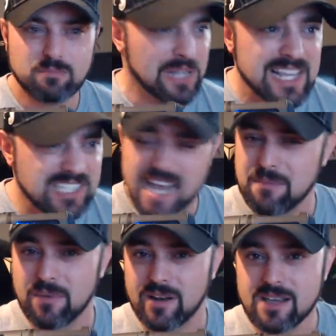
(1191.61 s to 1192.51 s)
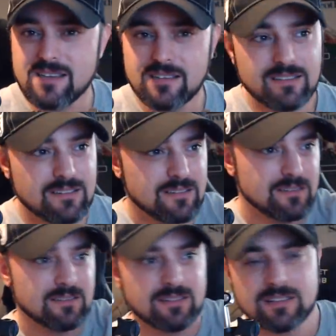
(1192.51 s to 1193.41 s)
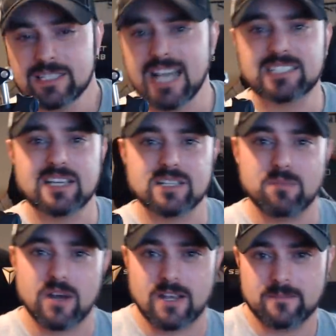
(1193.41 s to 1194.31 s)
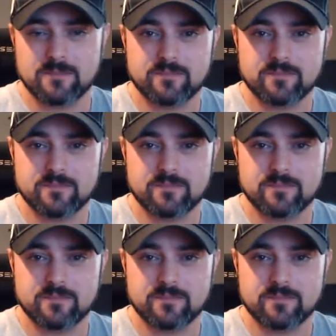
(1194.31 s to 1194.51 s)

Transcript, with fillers: Bliss ain't money. Tessa is money.